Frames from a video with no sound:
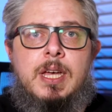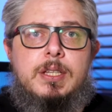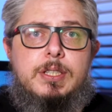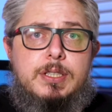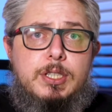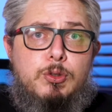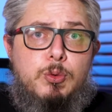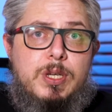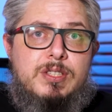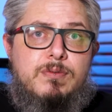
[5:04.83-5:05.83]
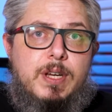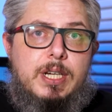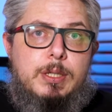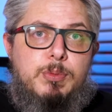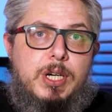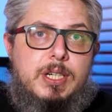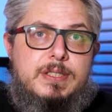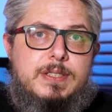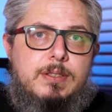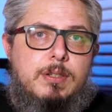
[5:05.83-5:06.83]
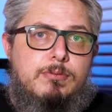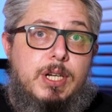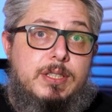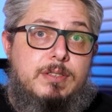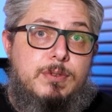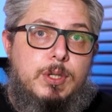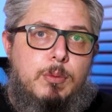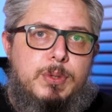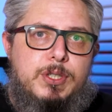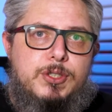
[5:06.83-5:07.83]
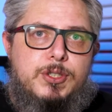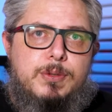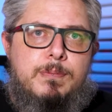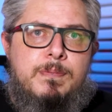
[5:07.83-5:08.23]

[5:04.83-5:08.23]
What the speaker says: The T2 is fairly priced relative to competition.